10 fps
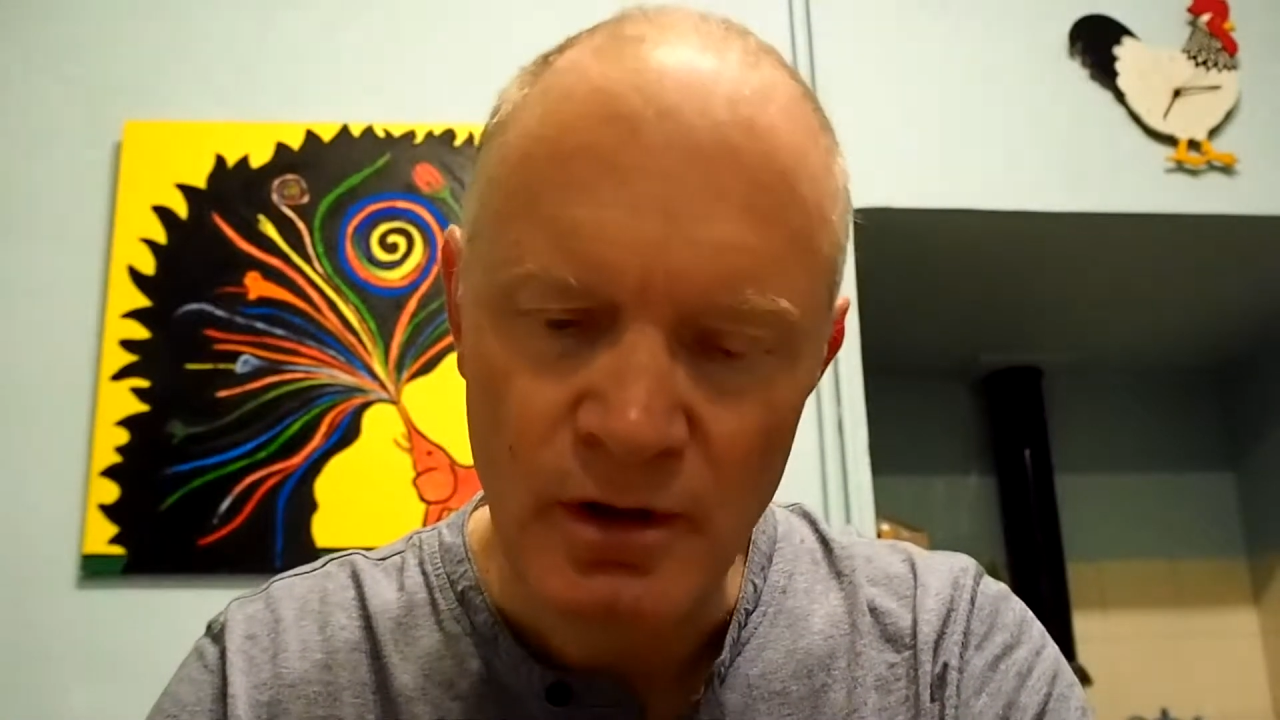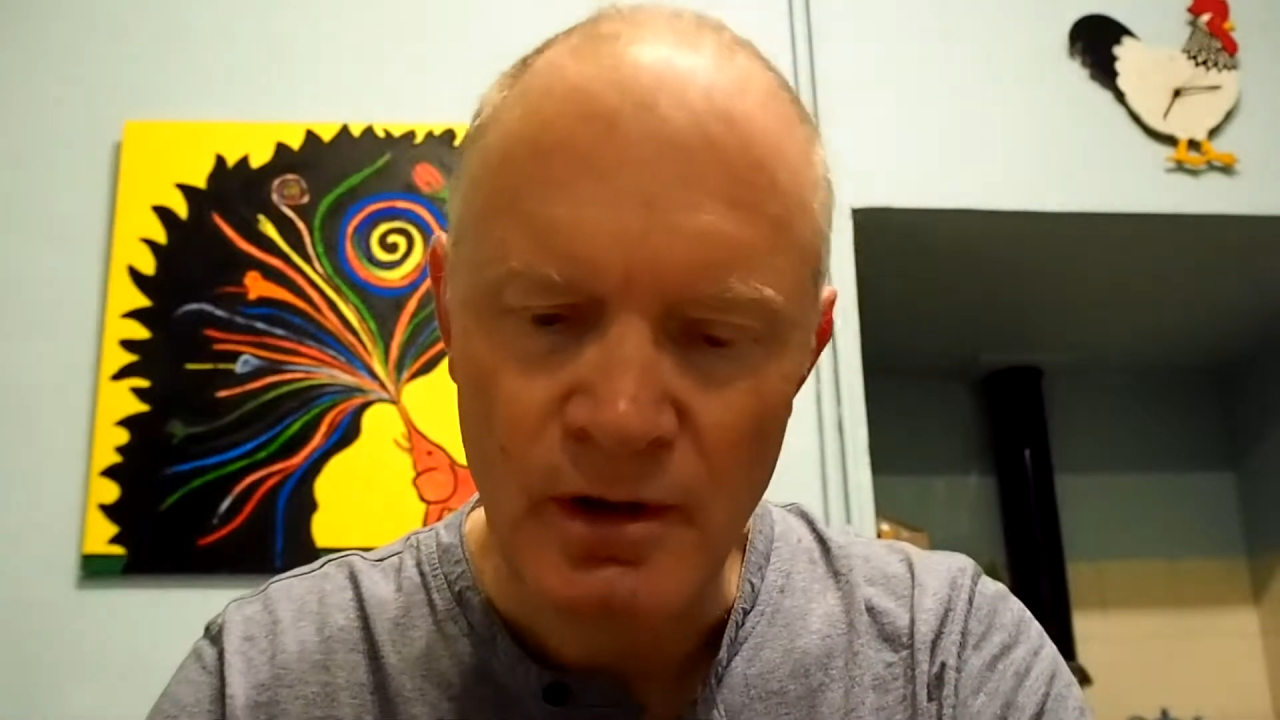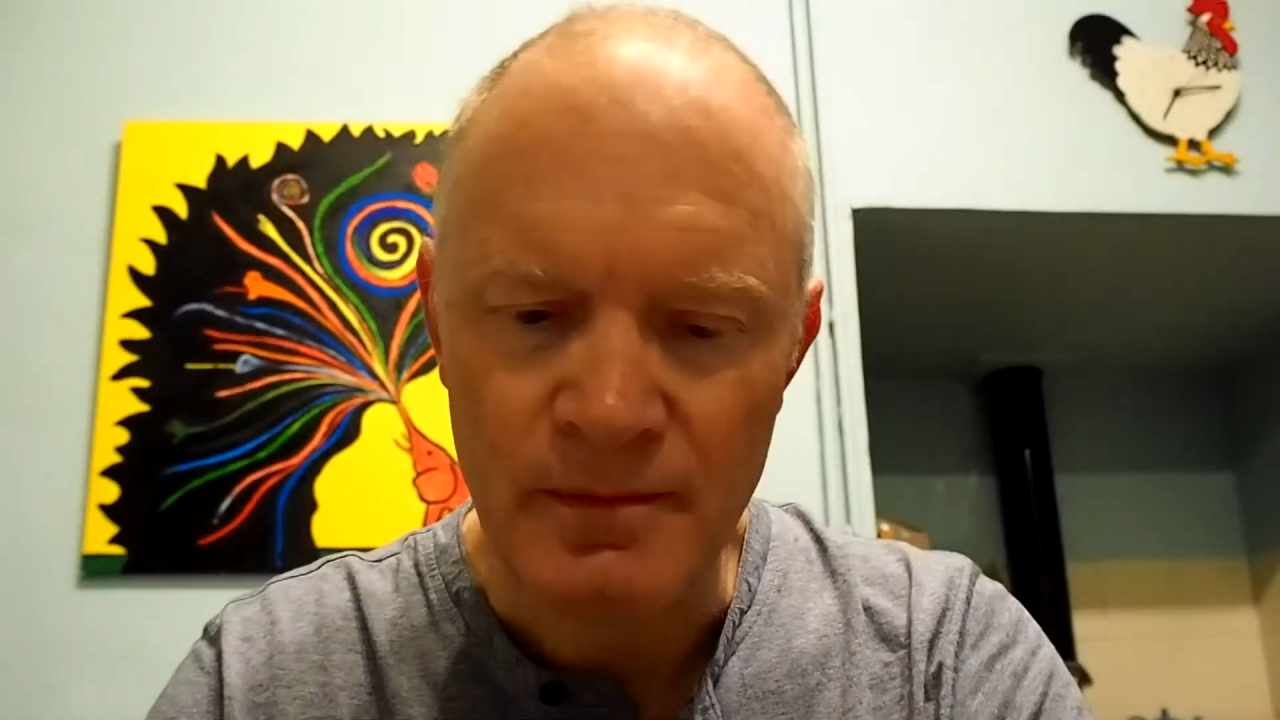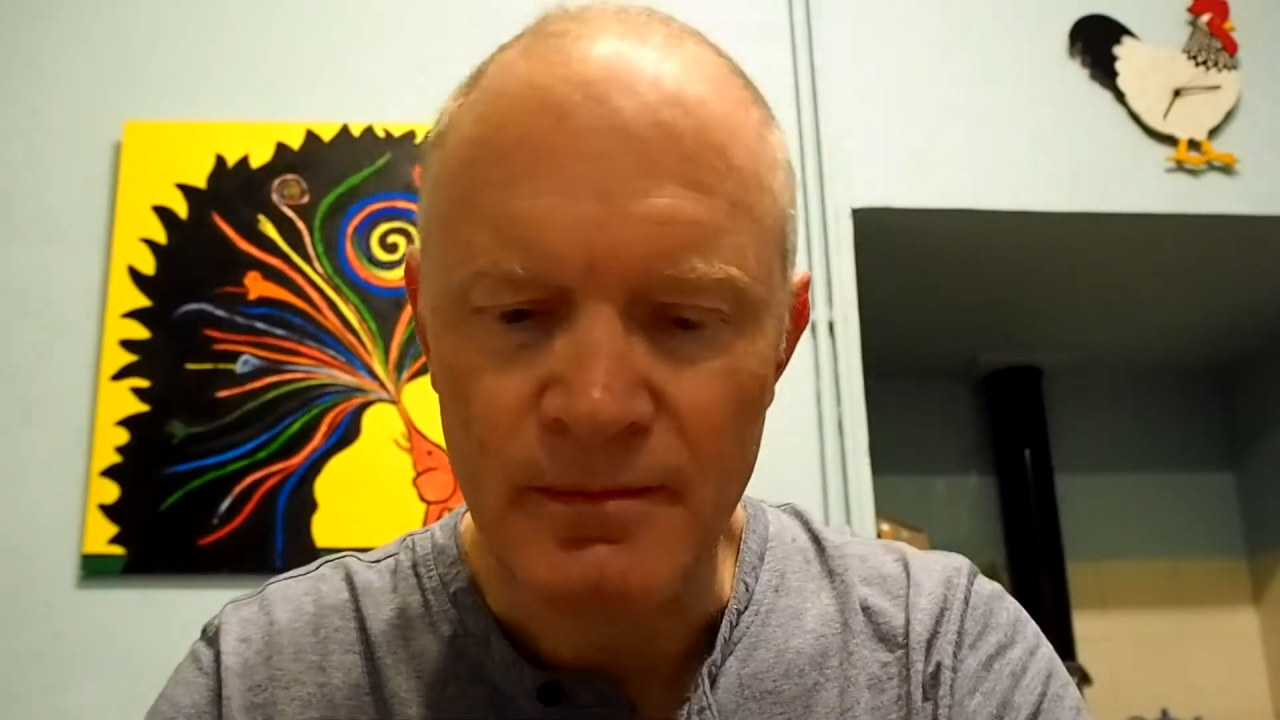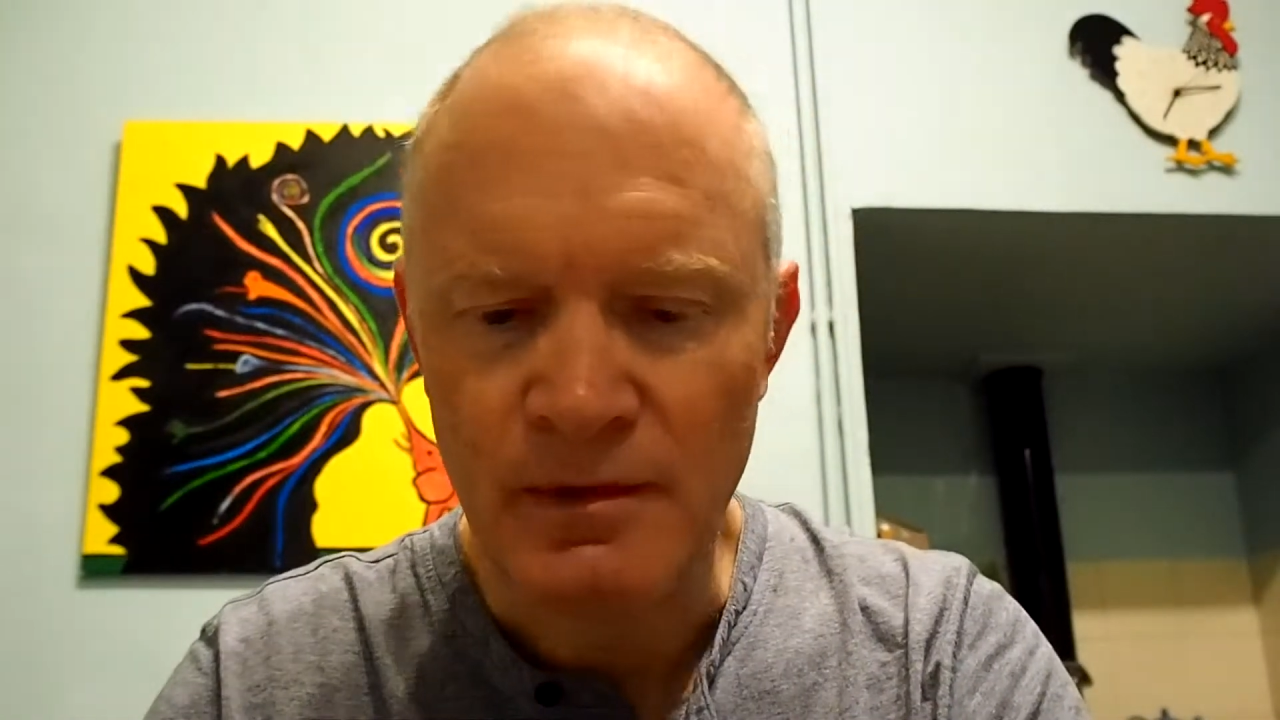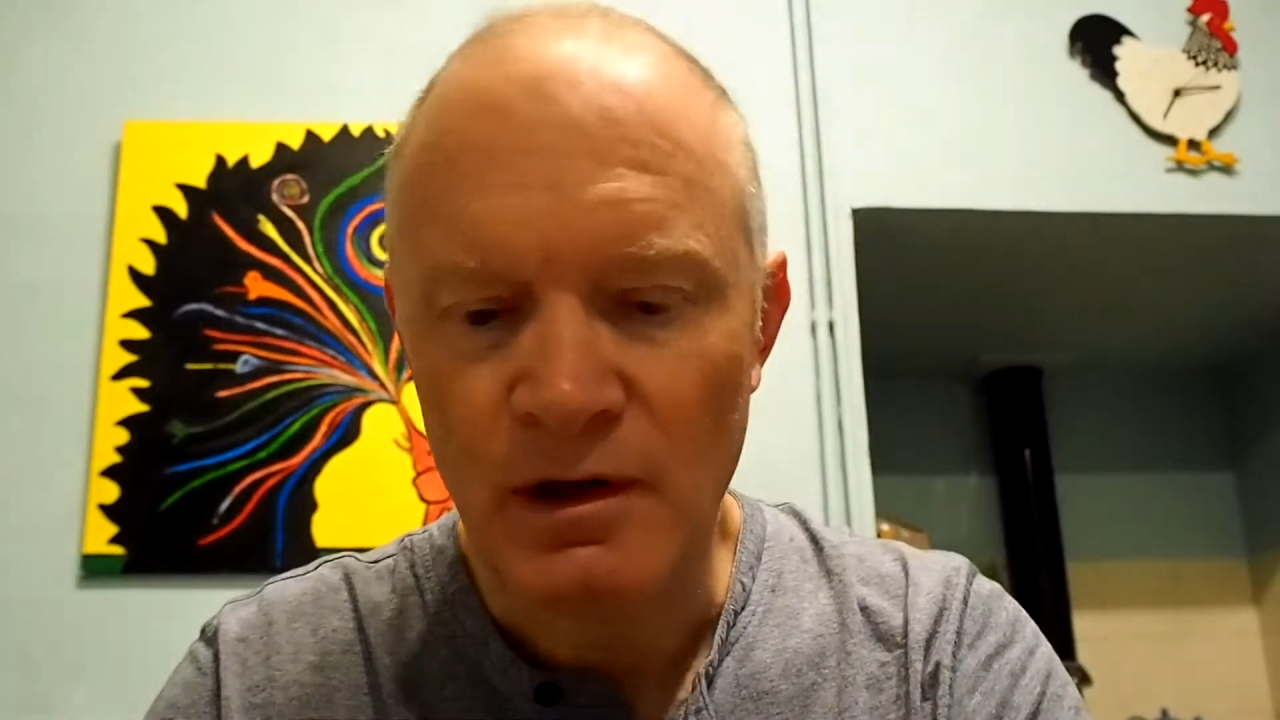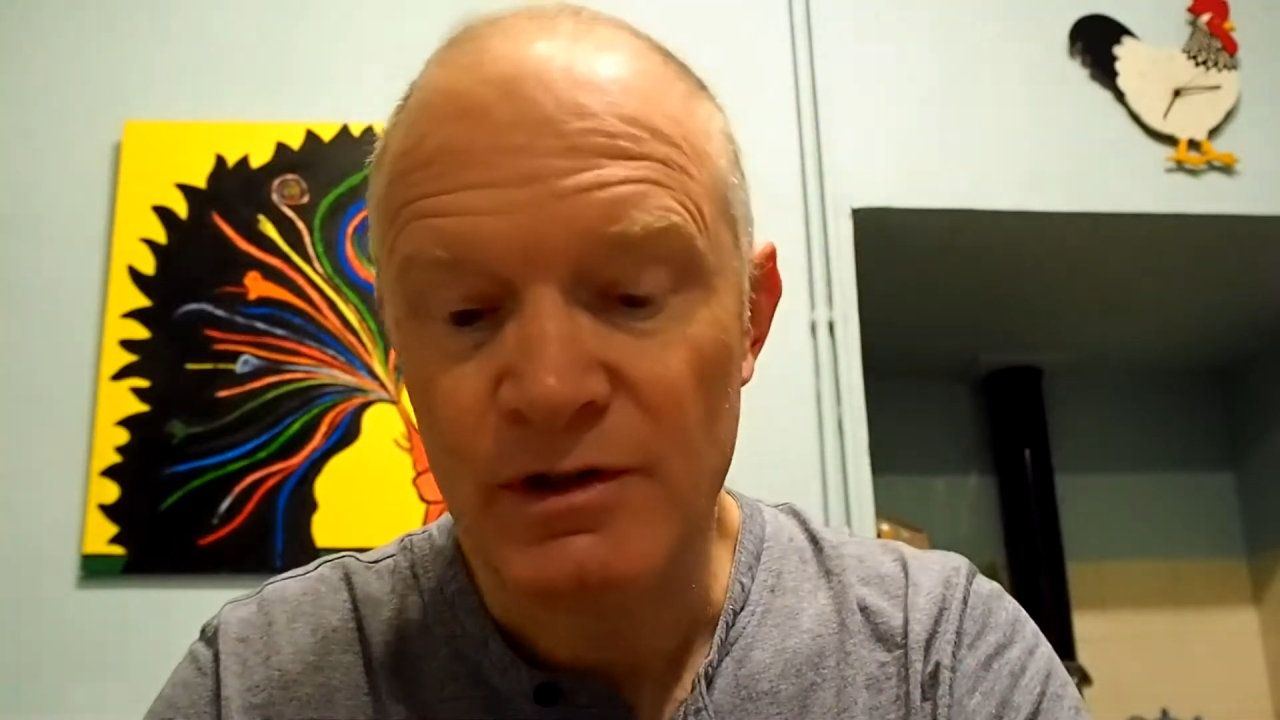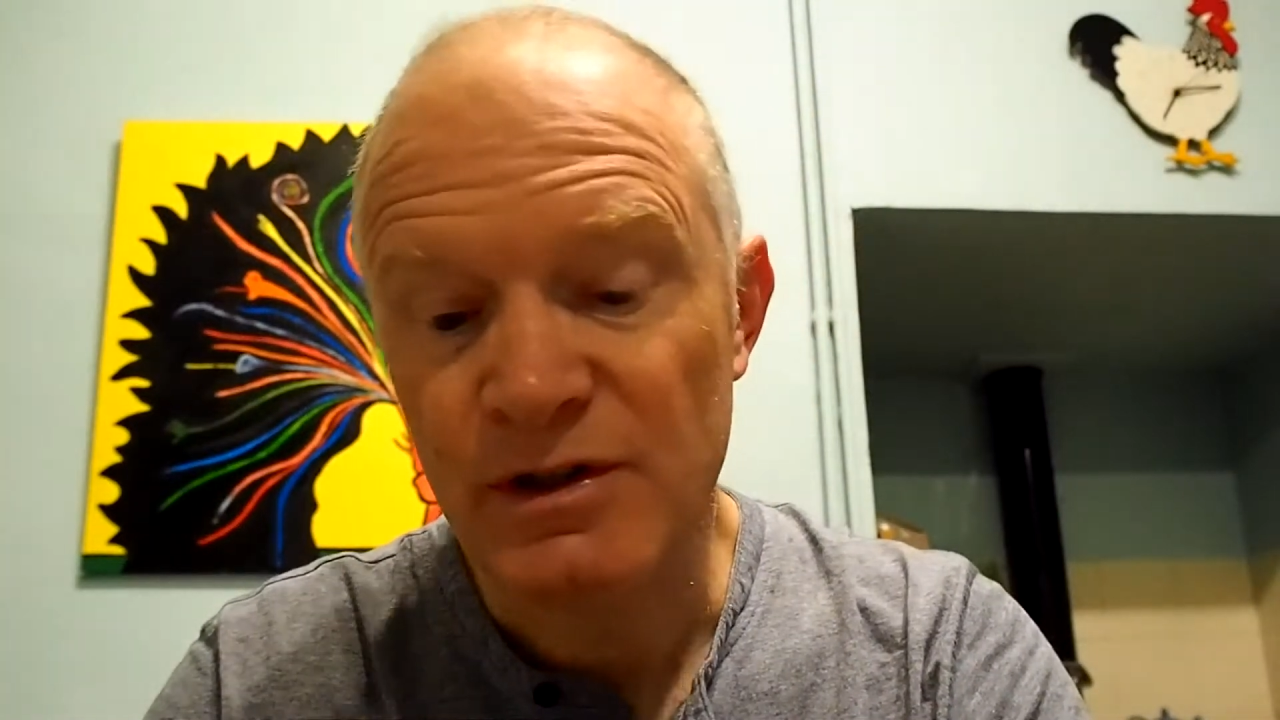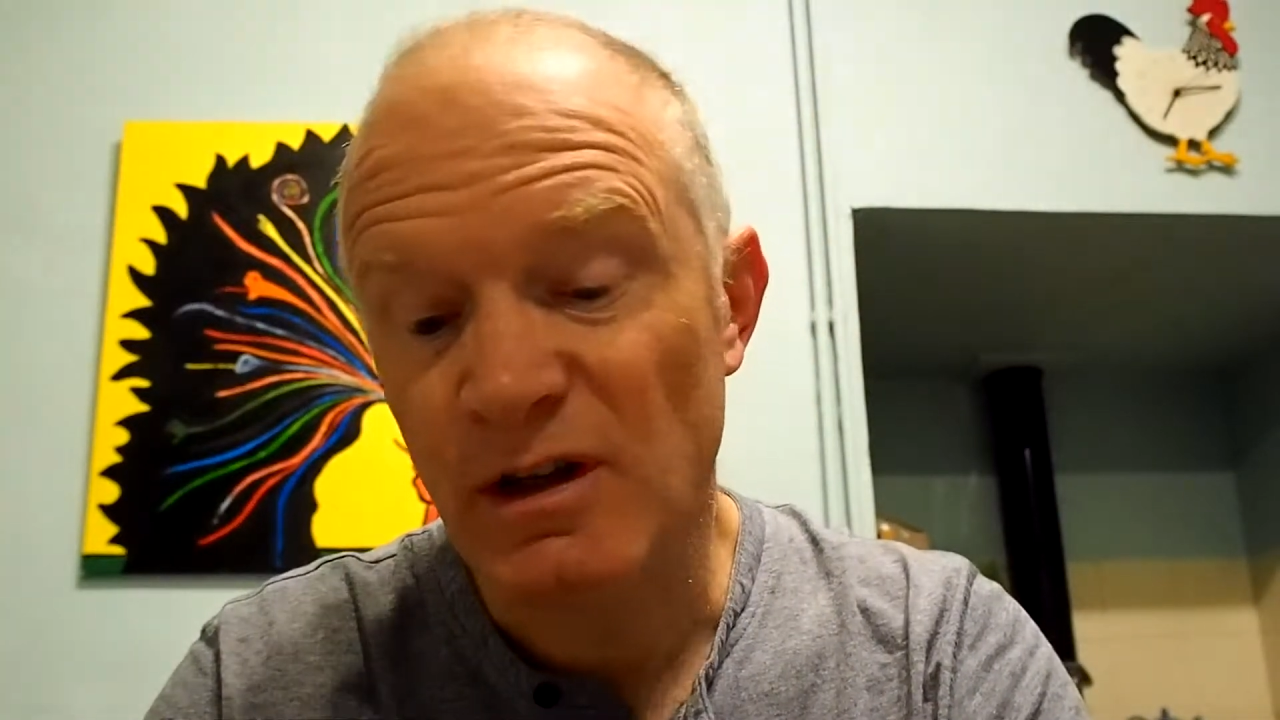last